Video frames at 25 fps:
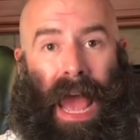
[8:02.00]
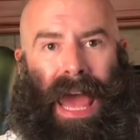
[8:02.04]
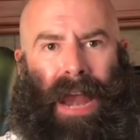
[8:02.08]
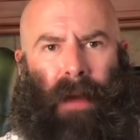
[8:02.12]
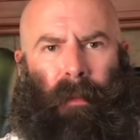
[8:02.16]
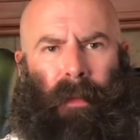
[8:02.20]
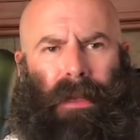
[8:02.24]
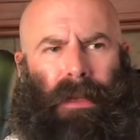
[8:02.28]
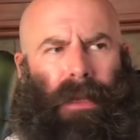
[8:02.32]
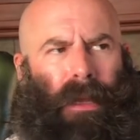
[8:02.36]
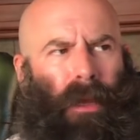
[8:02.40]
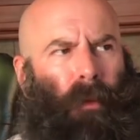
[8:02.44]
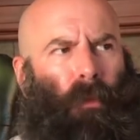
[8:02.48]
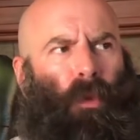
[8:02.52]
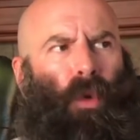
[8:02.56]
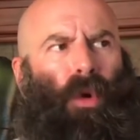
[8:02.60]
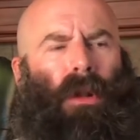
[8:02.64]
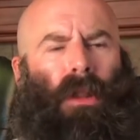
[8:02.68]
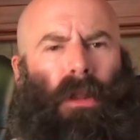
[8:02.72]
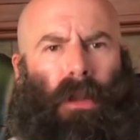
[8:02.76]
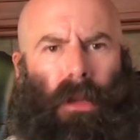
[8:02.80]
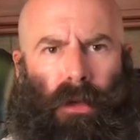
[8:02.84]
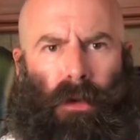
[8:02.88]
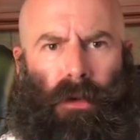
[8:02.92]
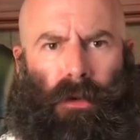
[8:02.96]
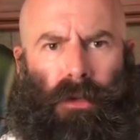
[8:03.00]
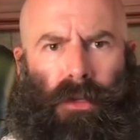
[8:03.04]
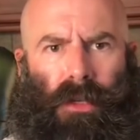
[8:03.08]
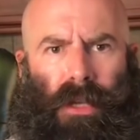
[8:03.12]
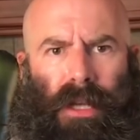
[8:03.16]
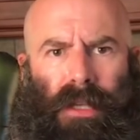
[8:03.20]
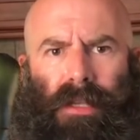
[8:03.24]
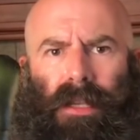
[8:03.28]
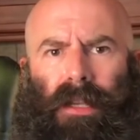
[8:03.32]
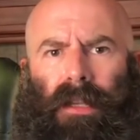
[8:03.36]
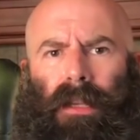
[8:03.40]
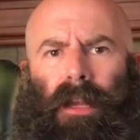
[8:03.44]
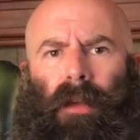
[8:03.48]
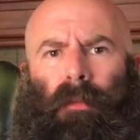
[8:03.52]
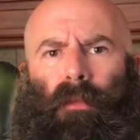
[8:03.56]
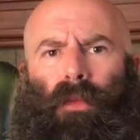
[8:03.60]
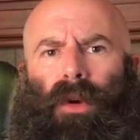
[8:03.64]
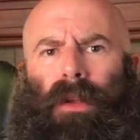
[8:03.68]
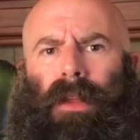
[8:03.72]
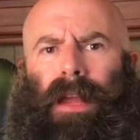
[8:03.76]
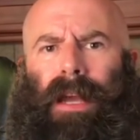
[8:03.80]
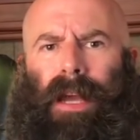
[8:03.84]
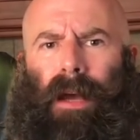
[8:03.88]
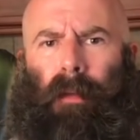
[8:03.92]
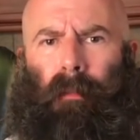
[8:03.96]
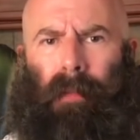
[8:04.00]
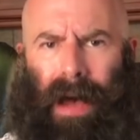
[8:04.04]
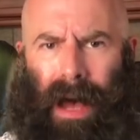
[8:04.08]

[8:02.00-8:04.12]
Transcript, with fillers: and I'm a little more loose. It's a little more like a